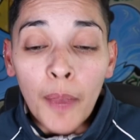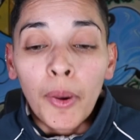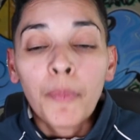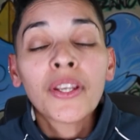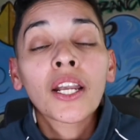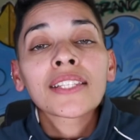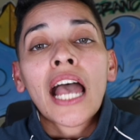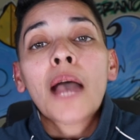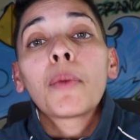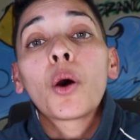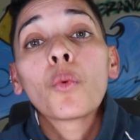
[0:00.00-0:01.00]
But because
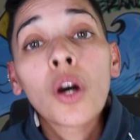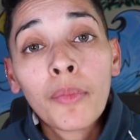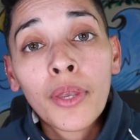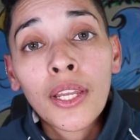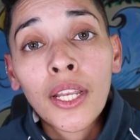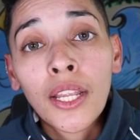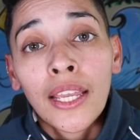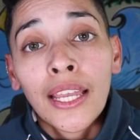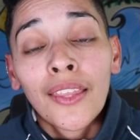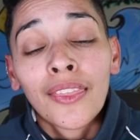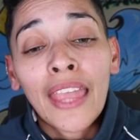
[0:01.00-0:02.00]
I'm a woman,
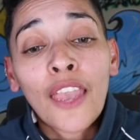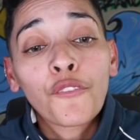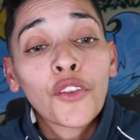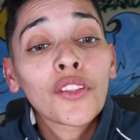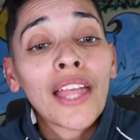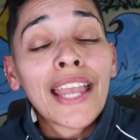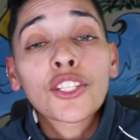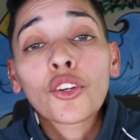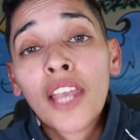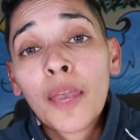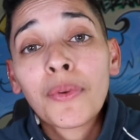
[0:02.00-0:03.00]
they feel that it's
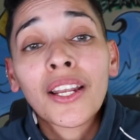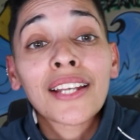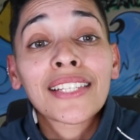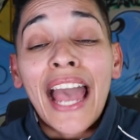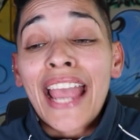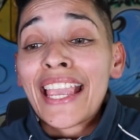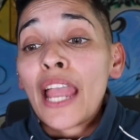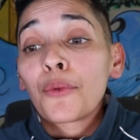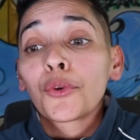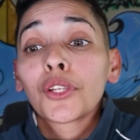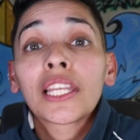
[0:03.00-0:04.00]
okay because I
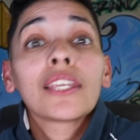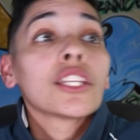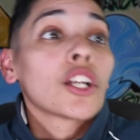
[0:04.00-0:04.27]
can't really,